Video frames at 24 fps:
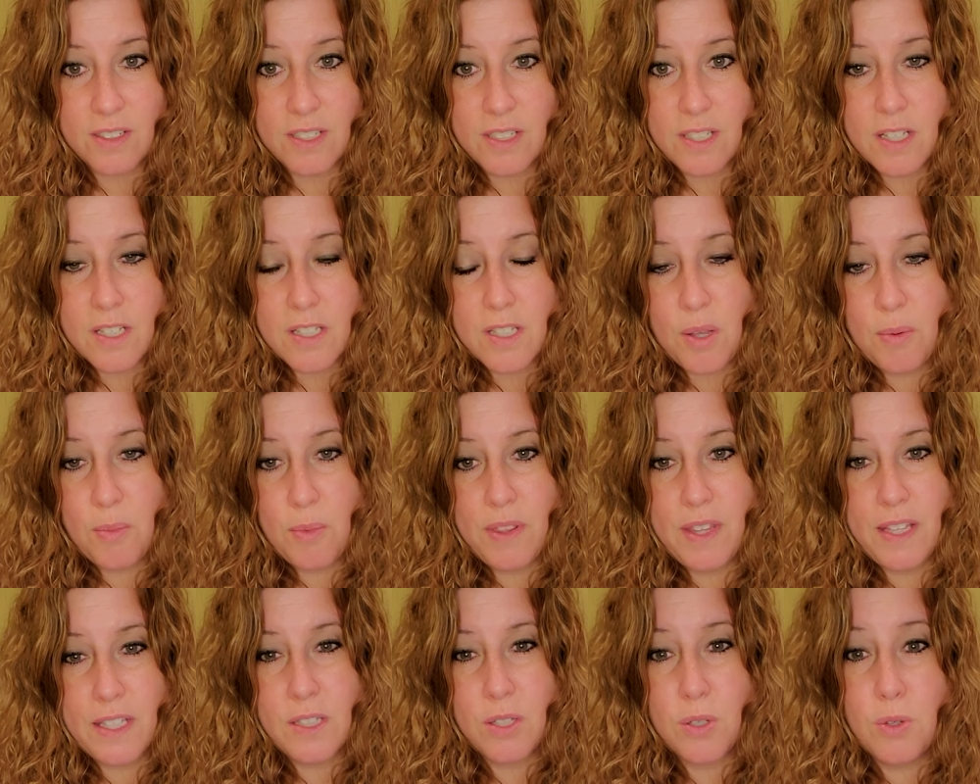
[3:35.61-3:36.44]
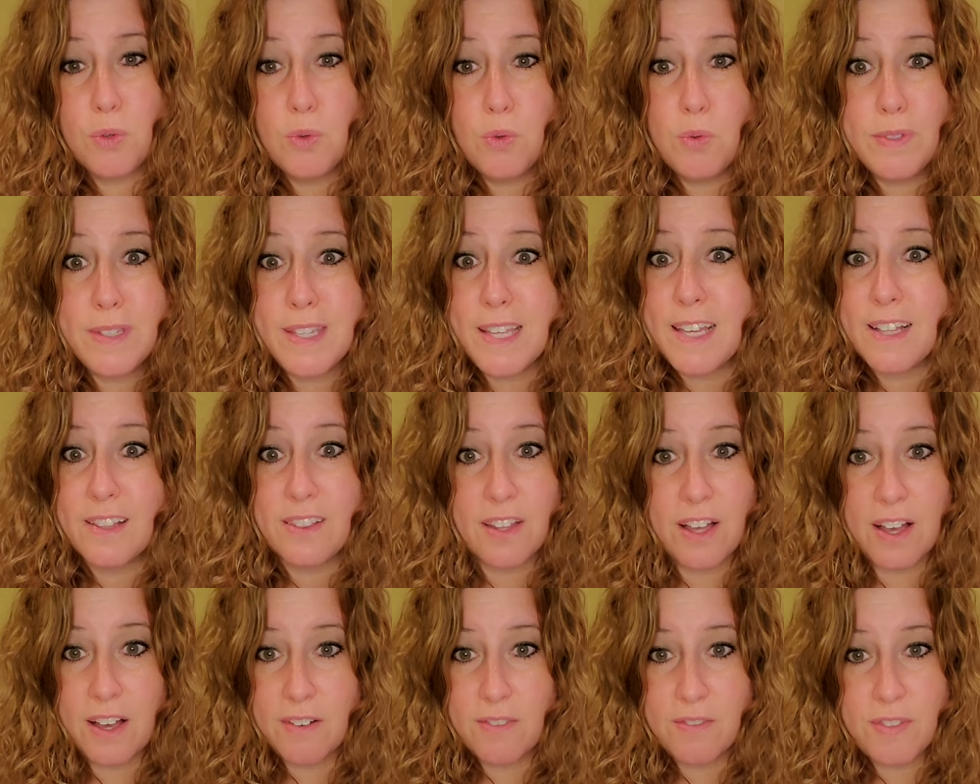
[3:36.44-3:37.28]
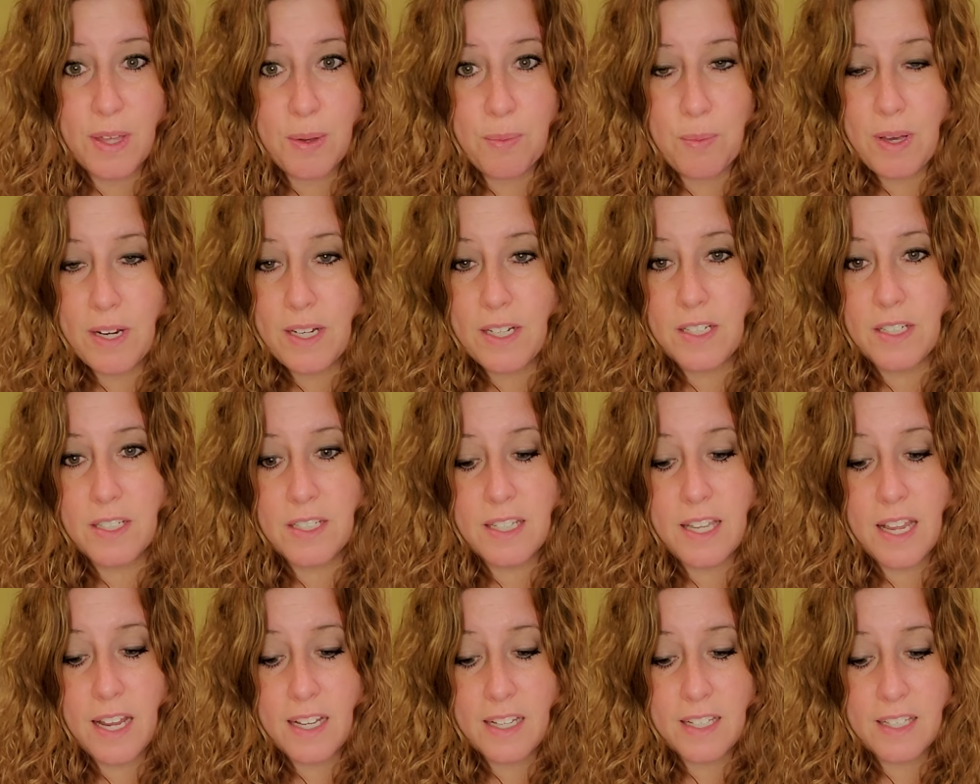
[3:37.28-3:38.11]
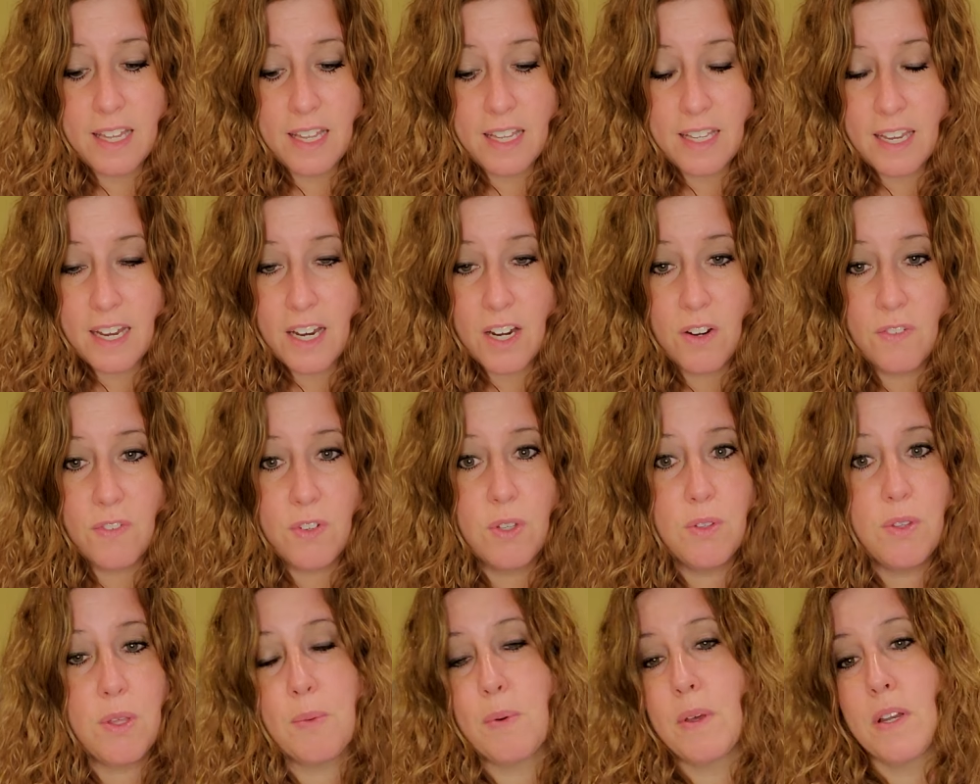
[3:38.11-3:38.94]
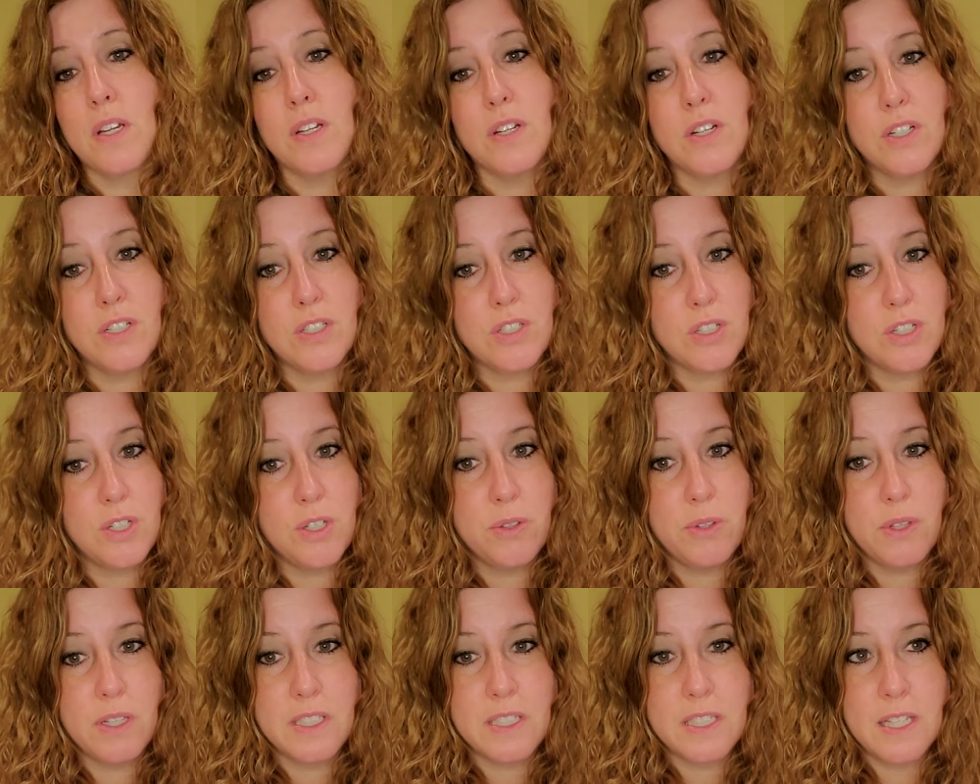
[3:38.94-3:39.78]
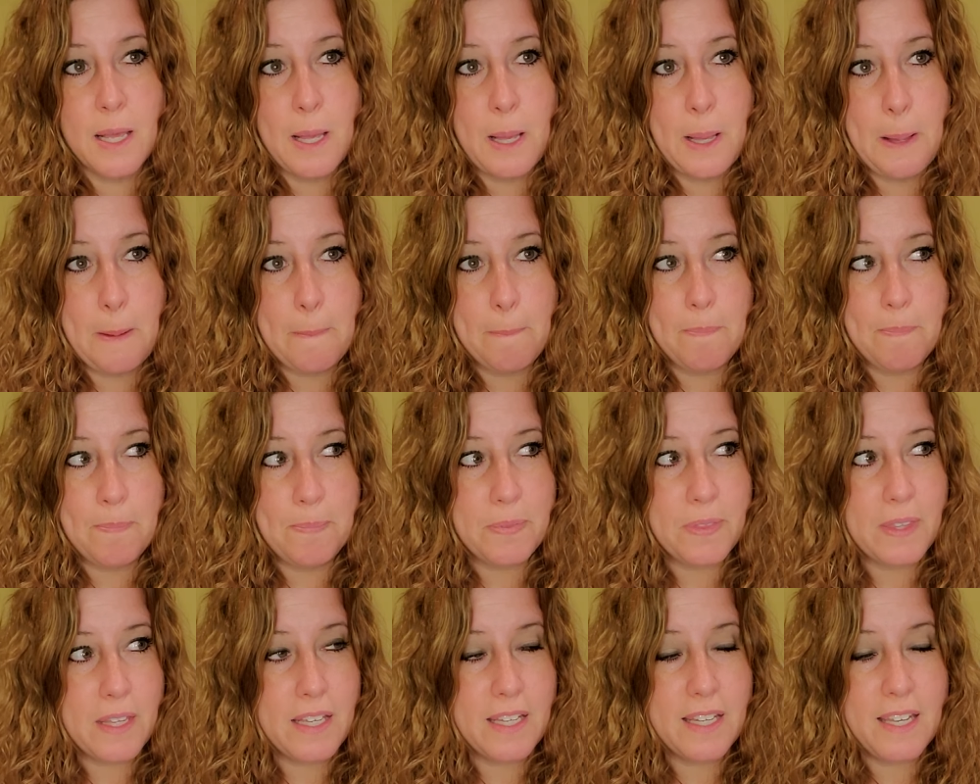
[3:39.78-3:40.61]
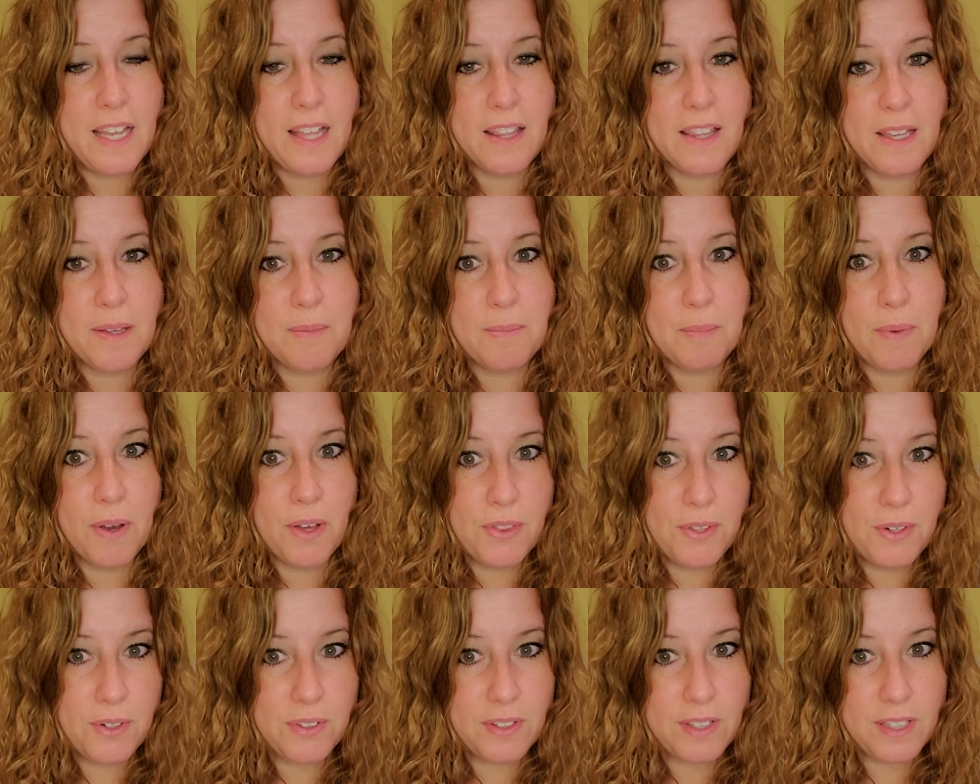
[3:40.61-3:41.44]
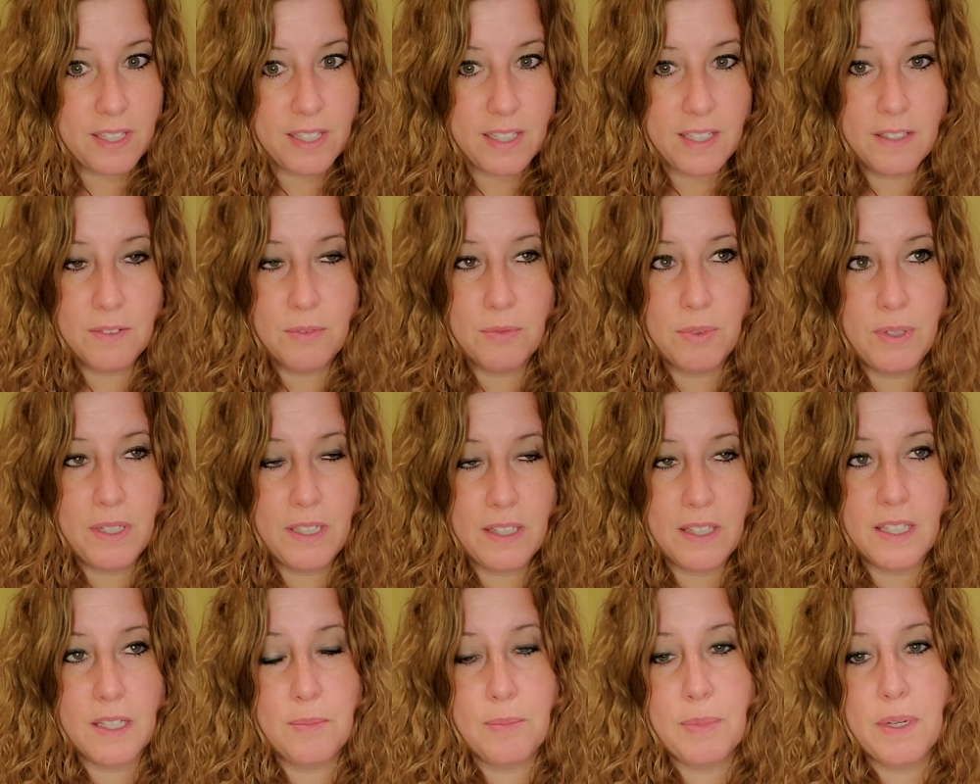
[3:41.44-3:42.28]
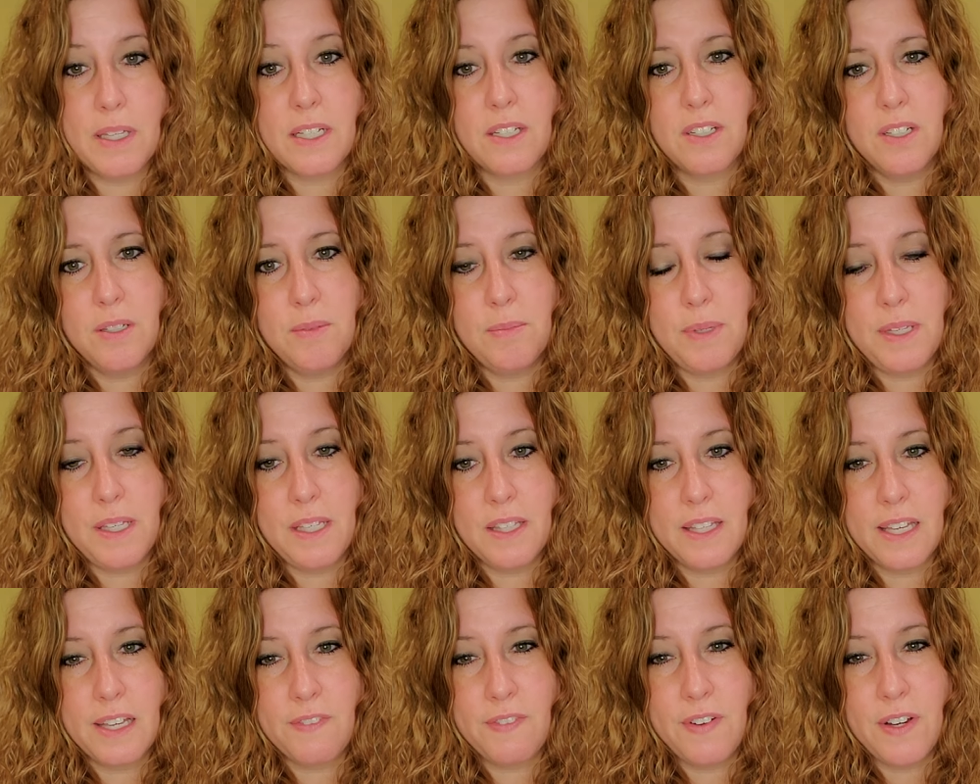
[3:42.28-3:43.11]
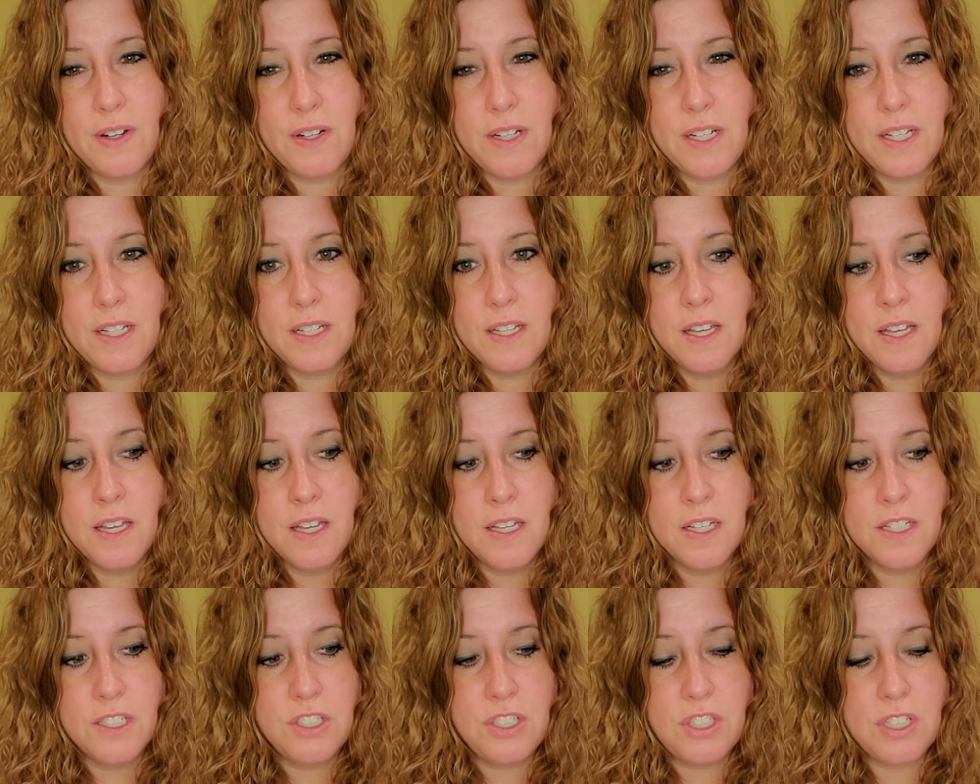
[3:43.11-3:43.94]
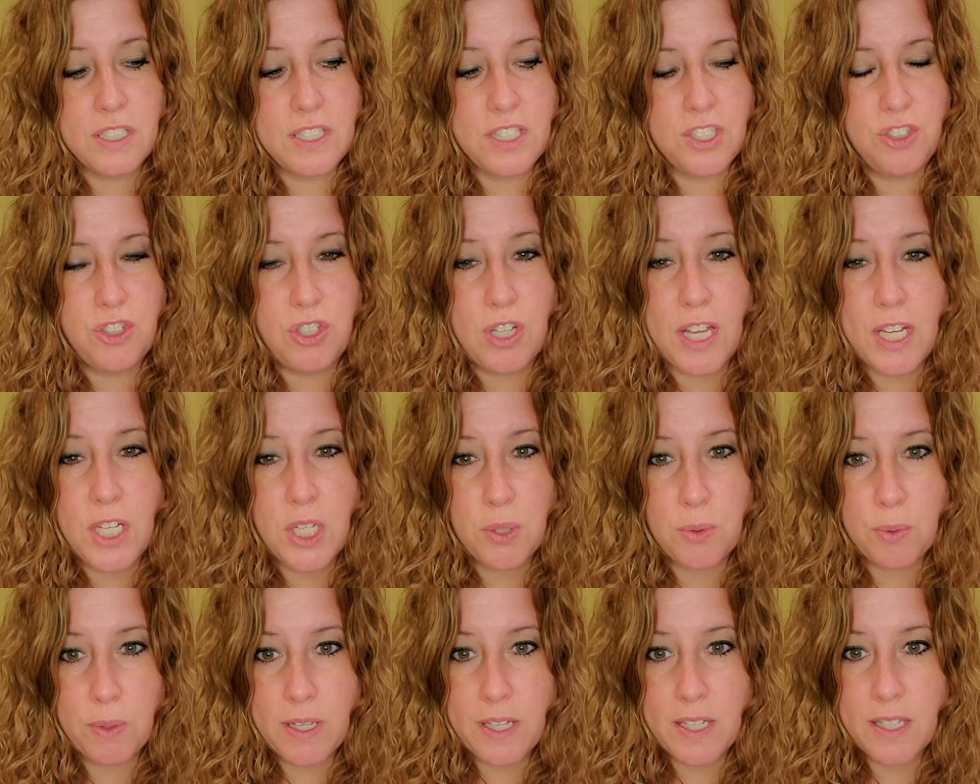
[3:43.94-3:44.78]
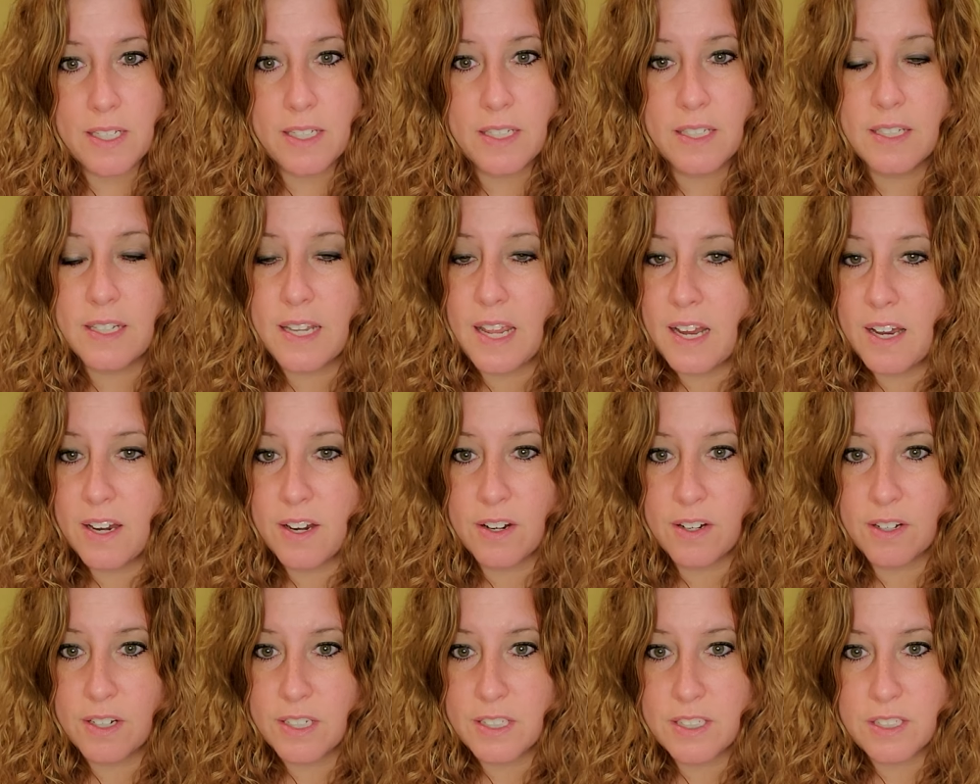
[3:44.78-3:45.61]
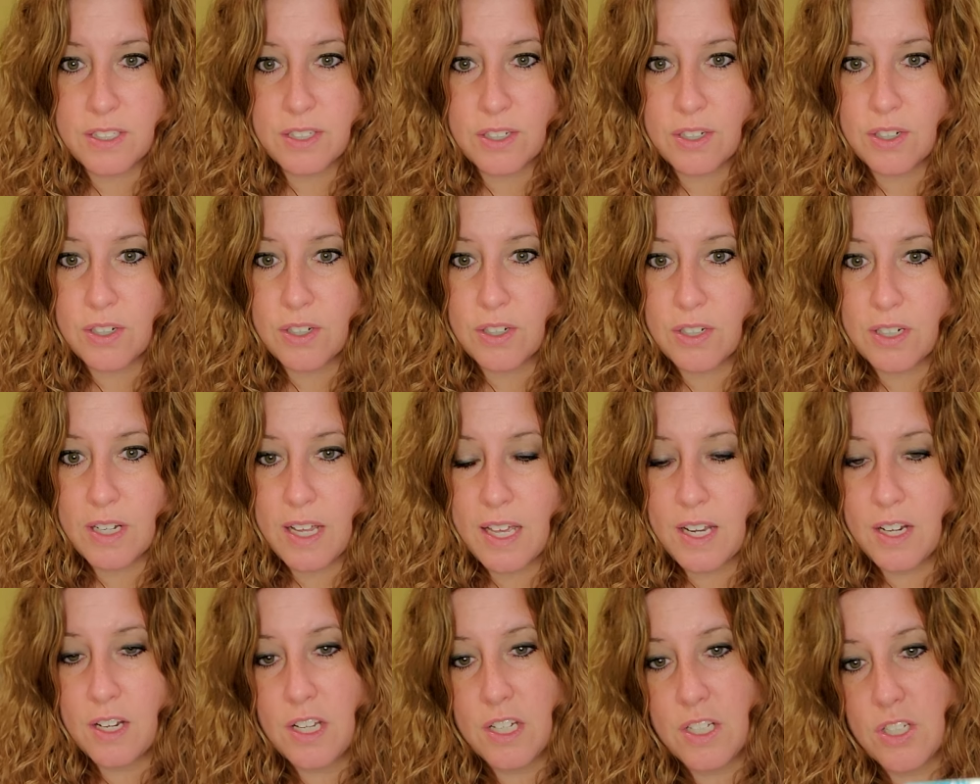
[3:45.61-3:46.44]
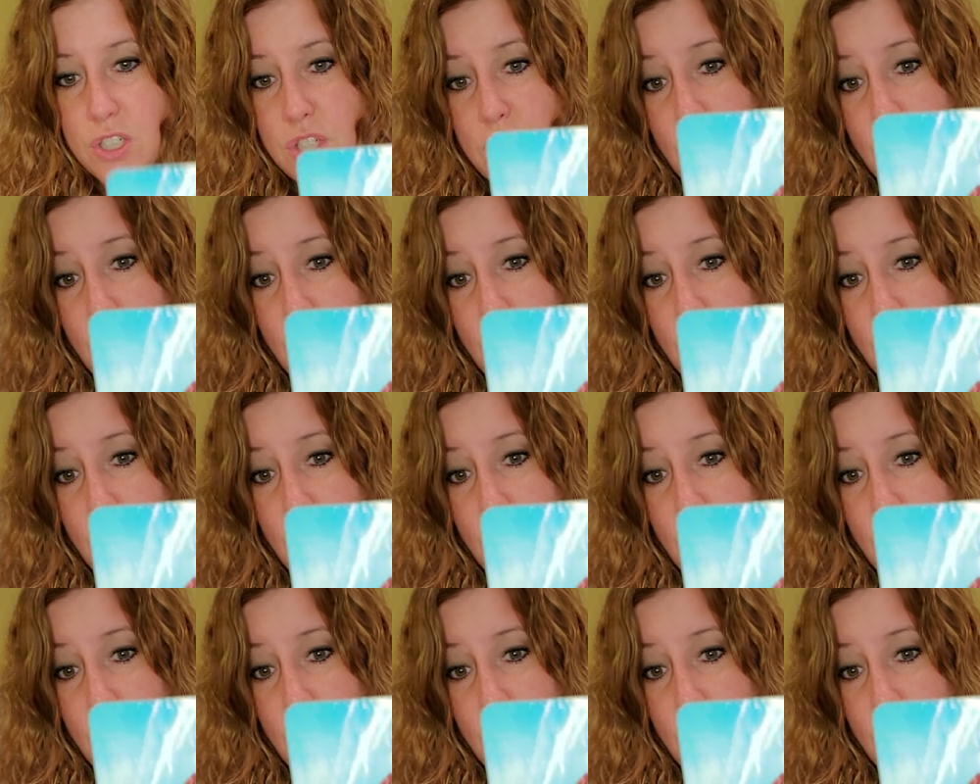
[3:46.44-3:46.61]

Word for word: This is someone that's oozing love. They want to take care of you. They want to nurture you. That's not like motherly, really, but could be like very just genuine care, concern, and, and